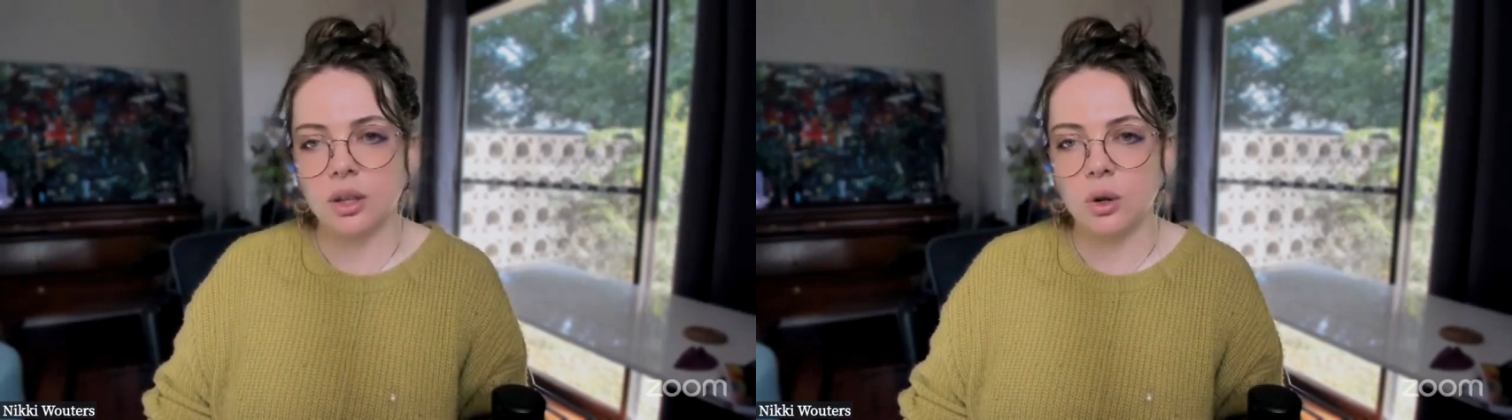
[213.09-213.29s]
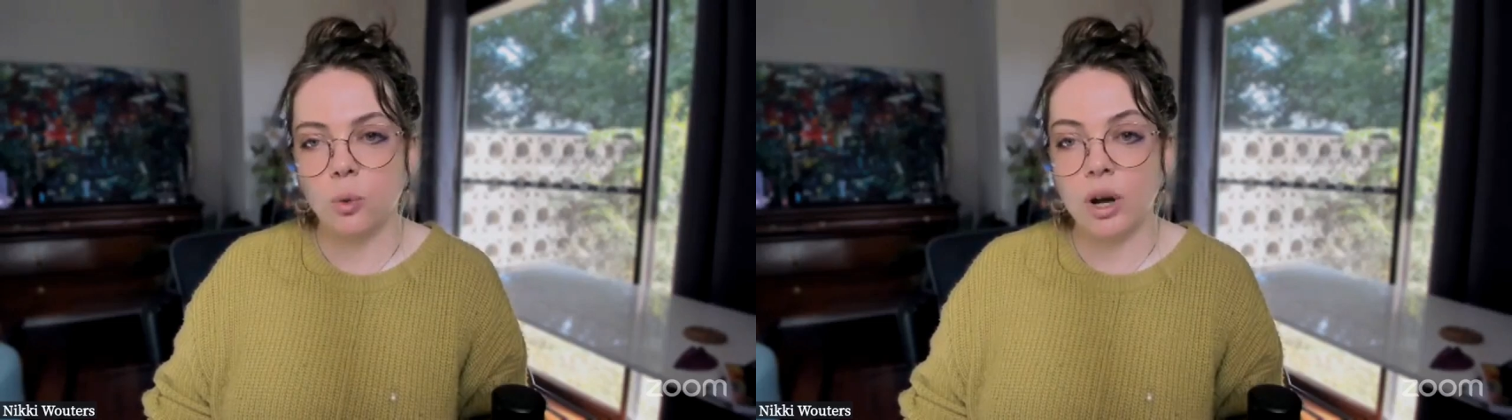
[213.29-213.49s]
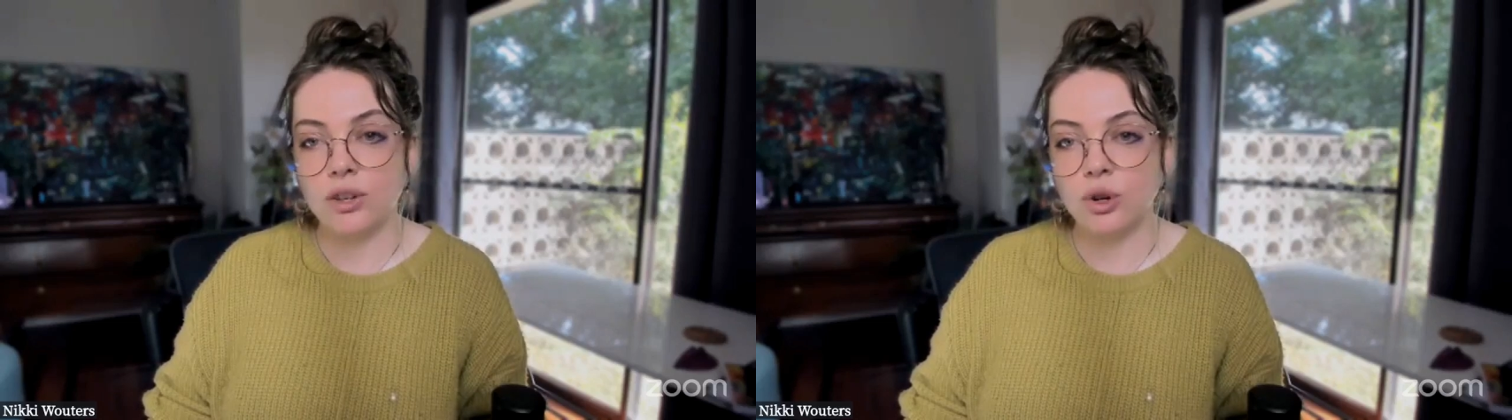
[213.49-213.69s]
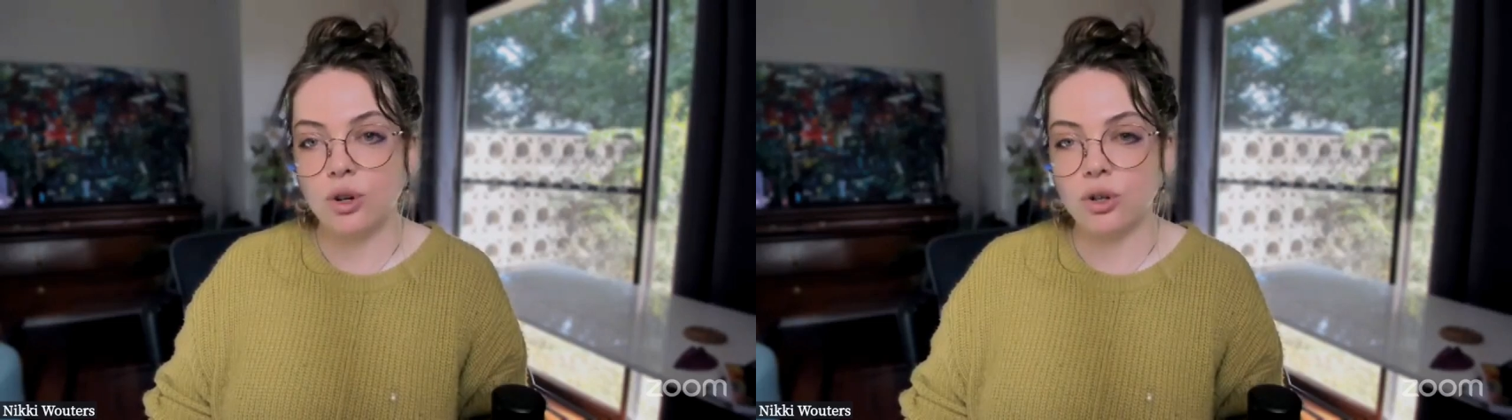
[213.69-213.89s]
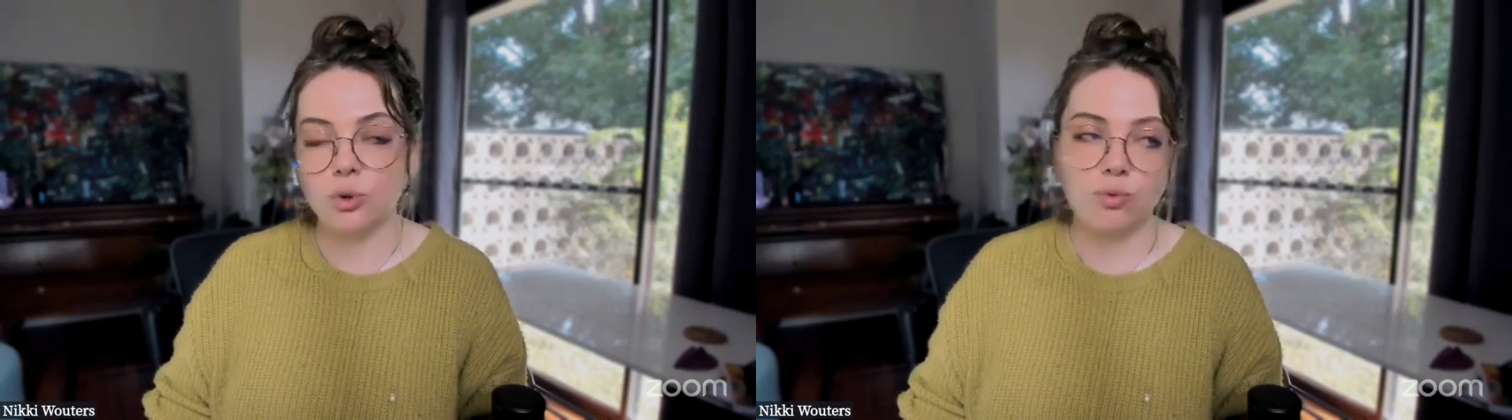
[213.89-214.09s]
when
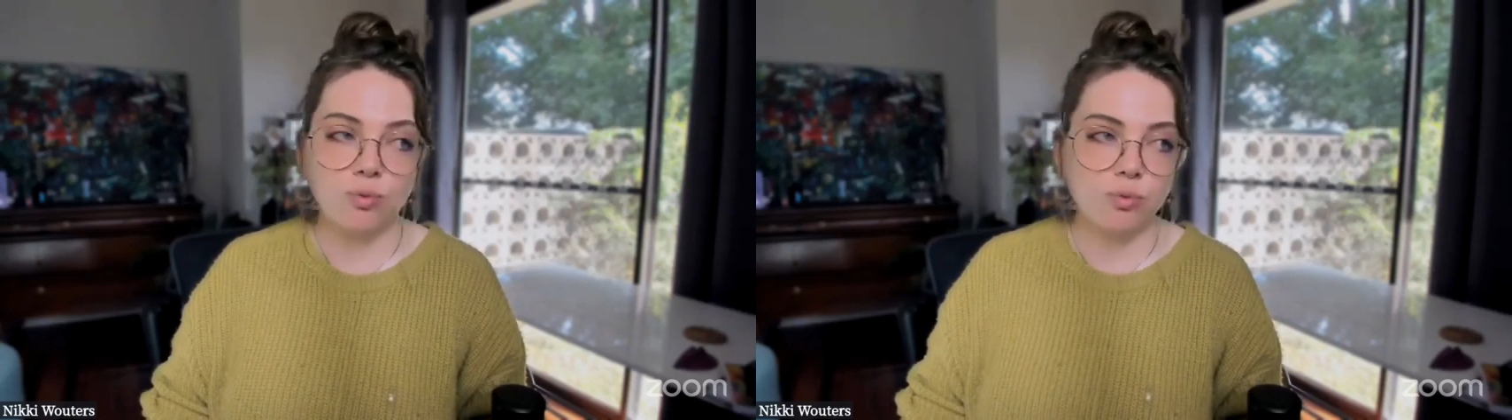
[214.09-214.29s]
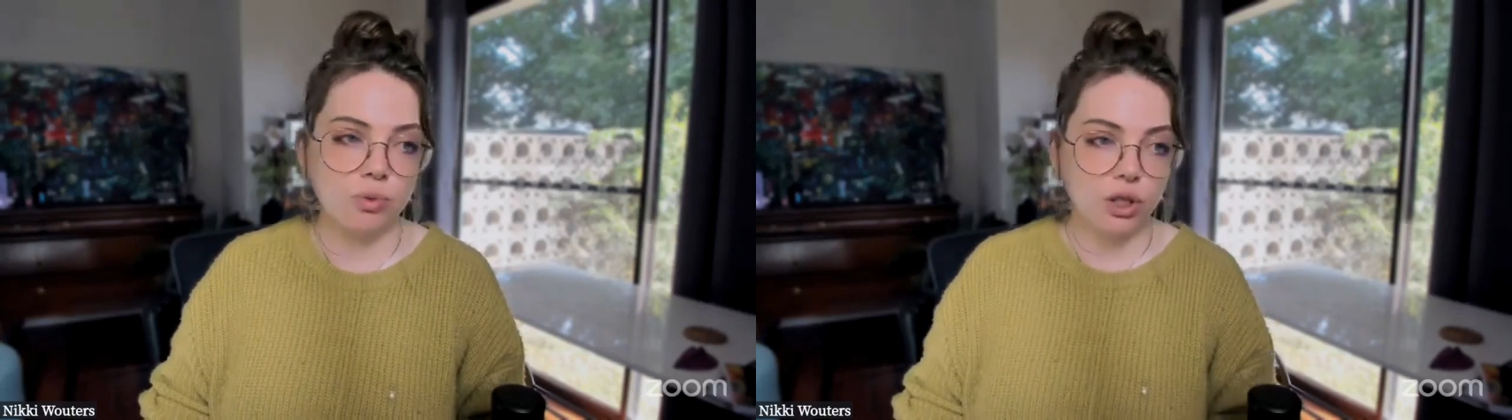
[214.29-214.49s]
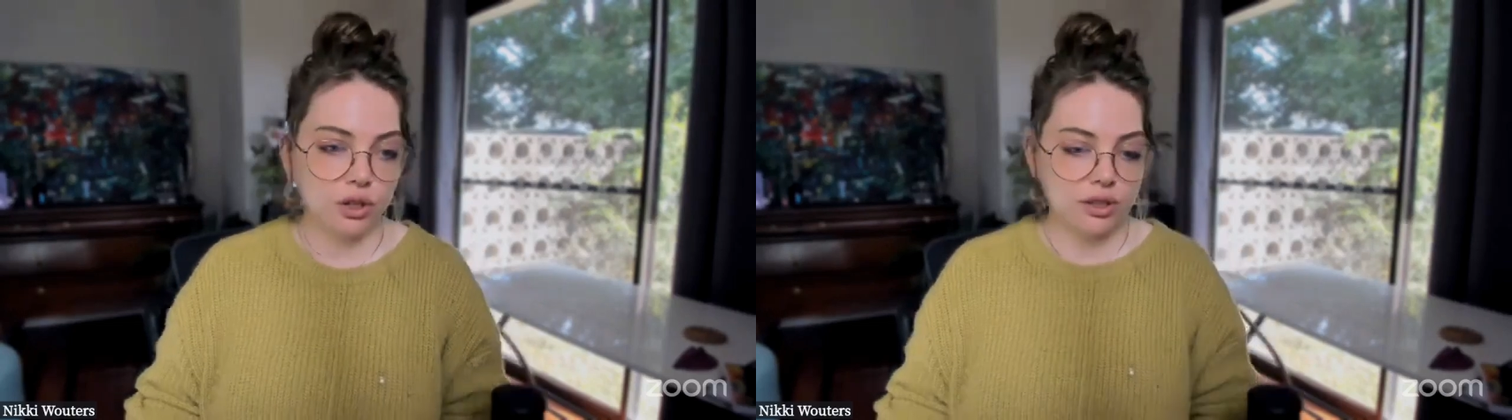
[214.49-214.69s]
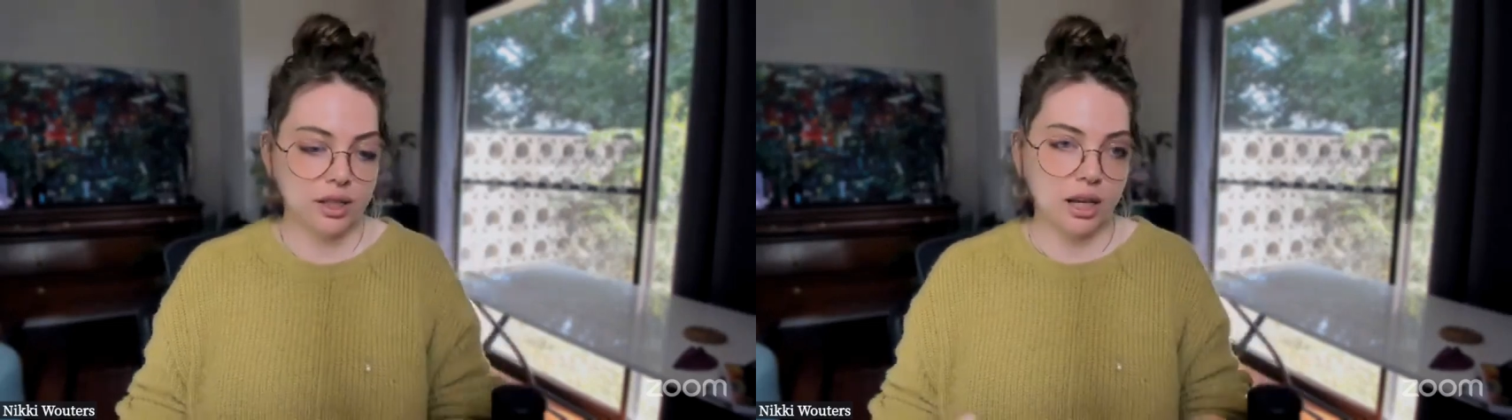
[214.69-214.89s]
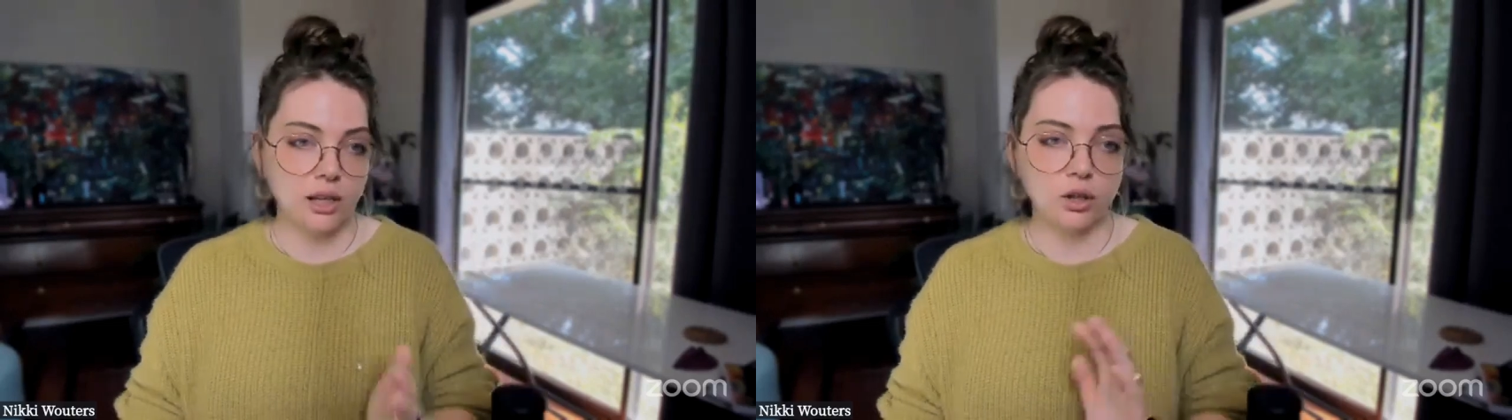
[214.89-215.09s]
you're,
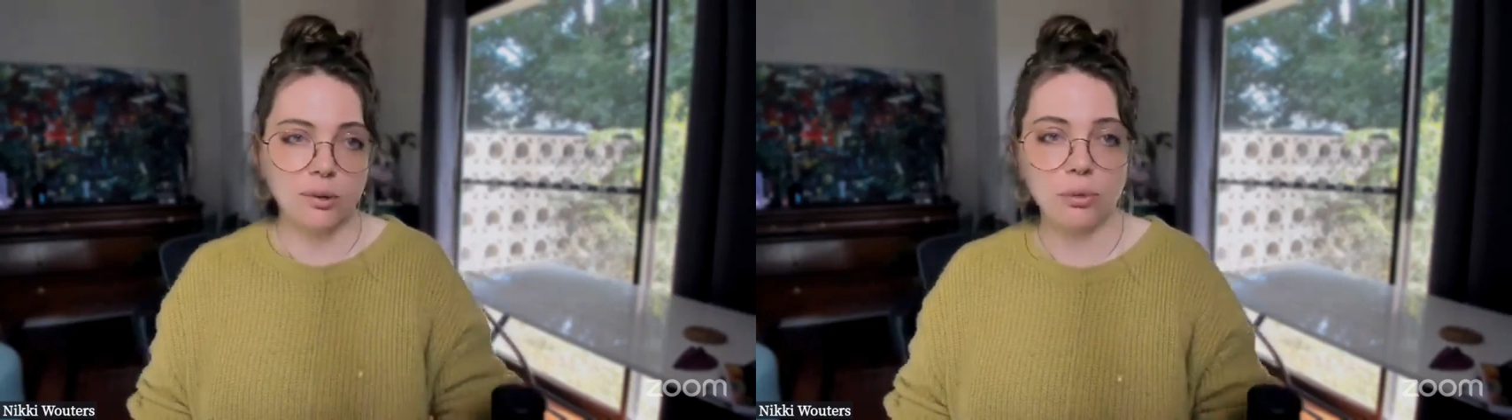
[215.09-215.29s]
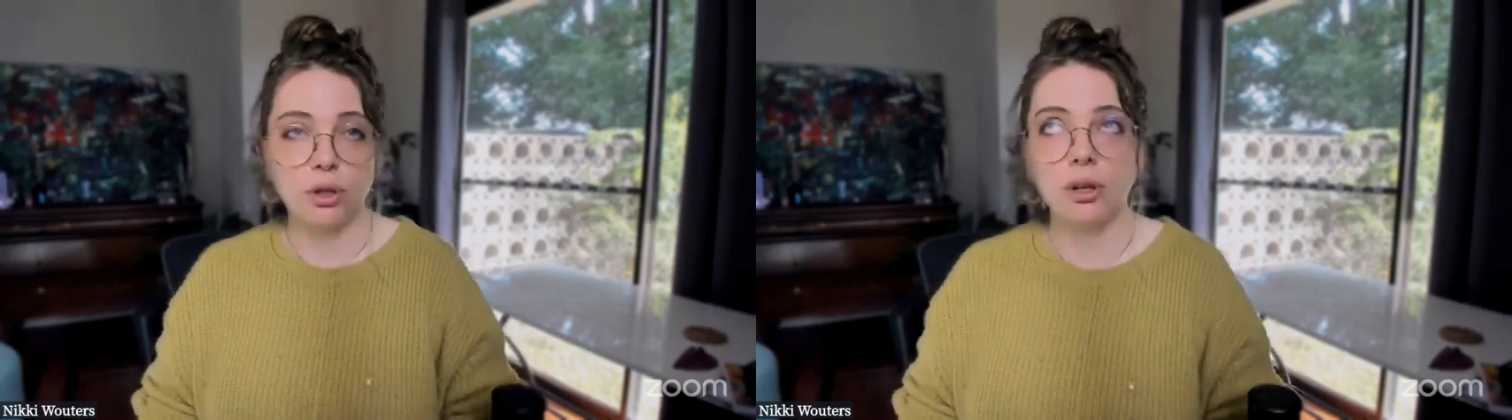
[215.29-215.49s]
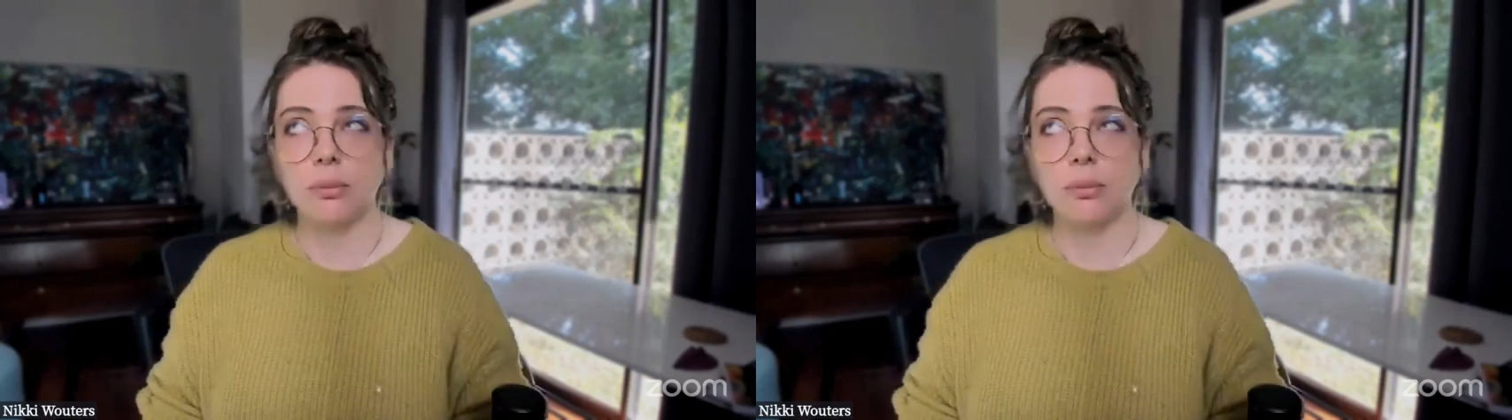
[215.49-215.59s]
sitting at your computer,